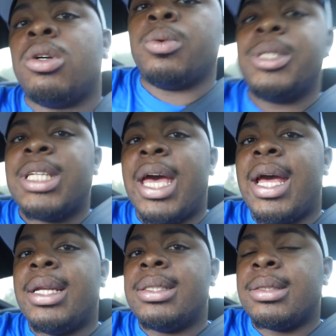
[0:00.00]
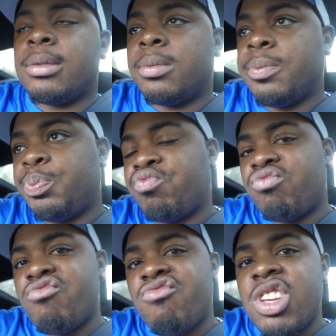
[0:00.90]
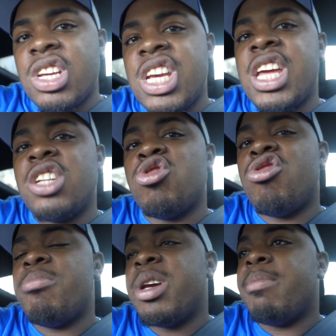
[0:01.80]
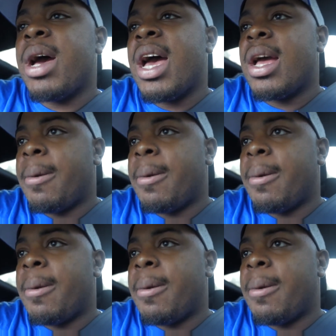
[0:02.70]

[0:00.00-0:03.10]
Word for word: What's happening? Head toward bed by.